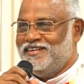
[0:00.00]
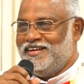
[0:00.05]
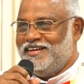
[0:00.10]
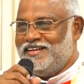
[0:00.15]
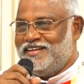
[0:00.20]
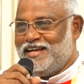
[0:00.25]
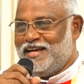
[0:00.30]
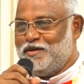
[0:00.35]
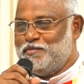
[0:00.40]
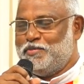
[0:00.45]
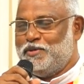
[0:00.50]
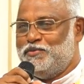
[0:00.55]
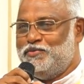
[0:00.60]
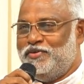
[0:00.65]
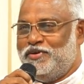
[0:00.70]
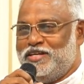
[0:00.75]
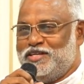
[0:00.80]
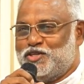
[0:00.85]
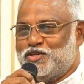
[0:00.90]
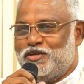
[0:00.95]
And happy
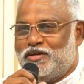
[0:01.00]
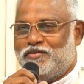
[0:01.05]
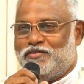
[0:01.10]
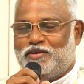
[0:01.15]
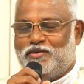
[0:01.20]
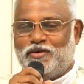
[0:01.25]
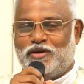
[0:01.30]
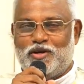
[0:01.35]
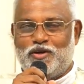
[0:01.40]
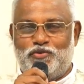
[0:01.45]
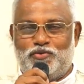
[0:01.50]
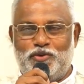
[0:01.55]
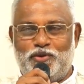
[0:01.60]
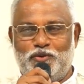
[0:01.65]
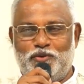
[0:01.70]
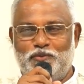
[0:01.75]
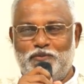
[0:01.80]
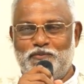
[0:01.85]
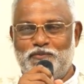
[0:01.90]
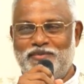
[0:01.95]
feast to every one of
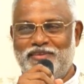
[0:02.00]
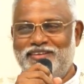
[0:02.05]
you.